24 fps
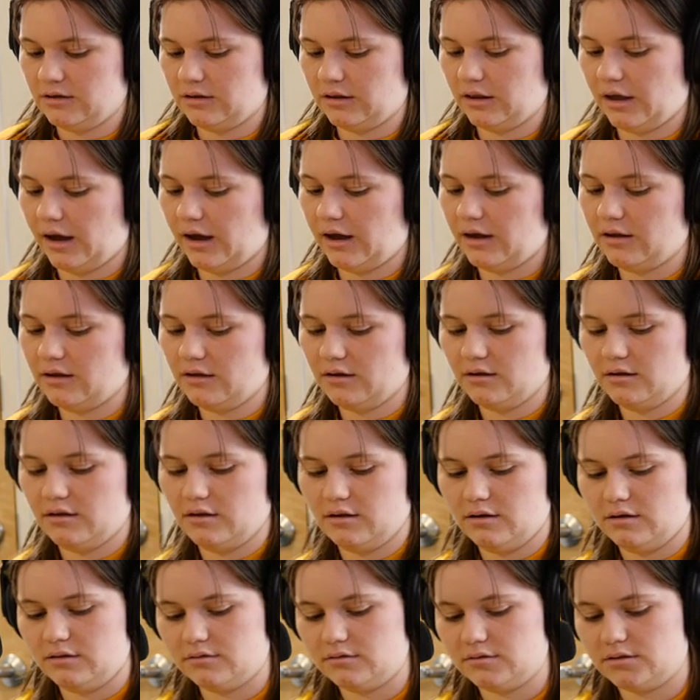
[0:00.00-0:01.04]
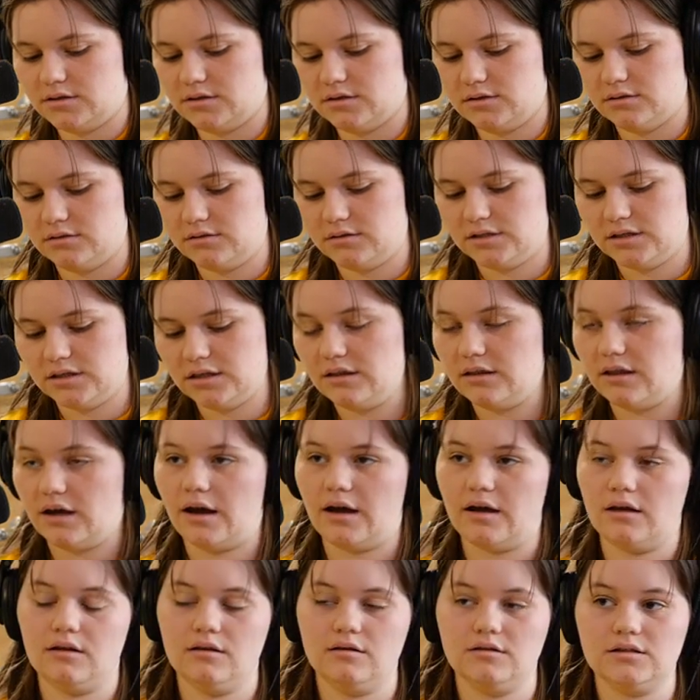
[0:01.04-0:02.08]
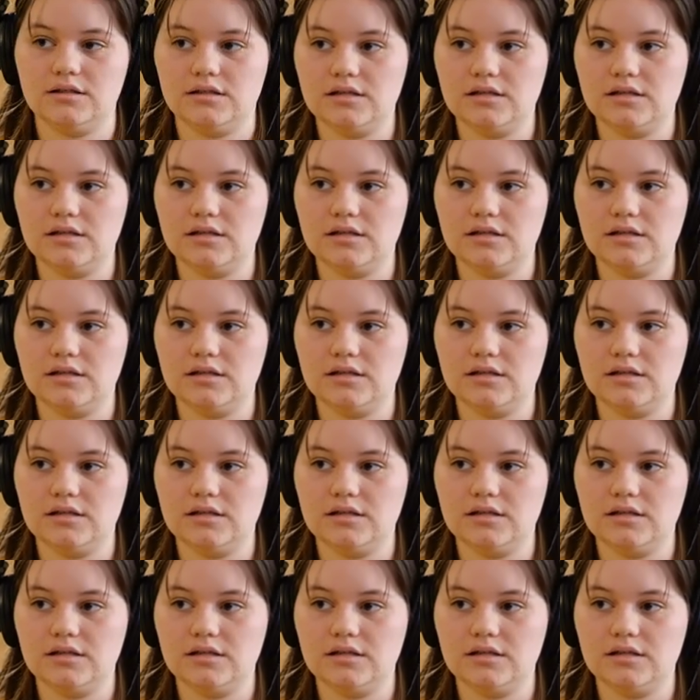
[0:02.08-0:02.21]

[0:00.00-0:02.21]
that and see that and